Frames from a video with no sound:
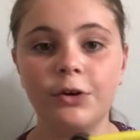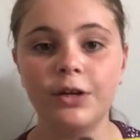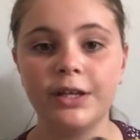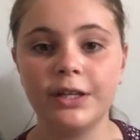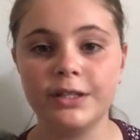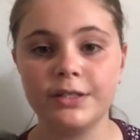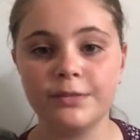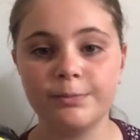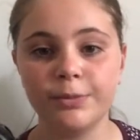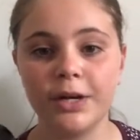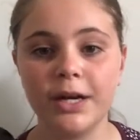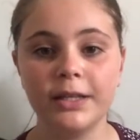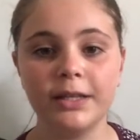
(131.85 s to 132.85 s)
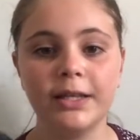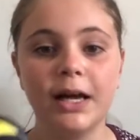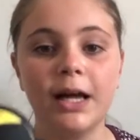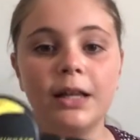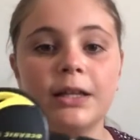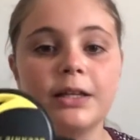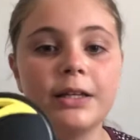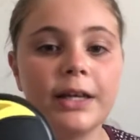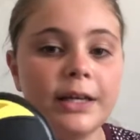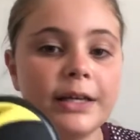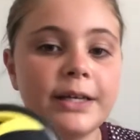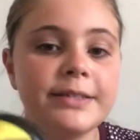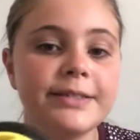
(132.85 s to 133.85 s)
it is brightly coloured and
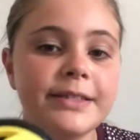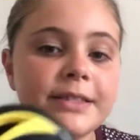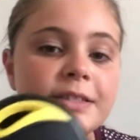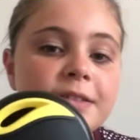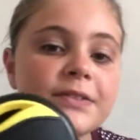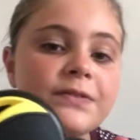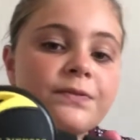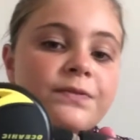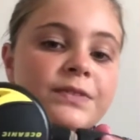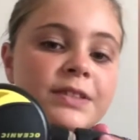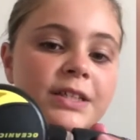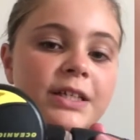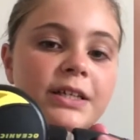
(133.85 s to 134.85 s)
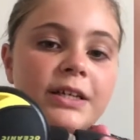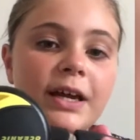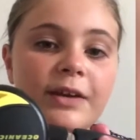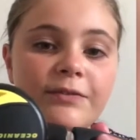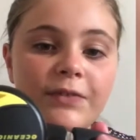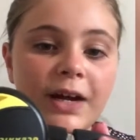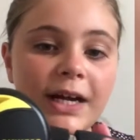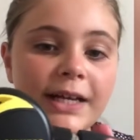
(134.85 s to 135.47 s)
easy to see and find.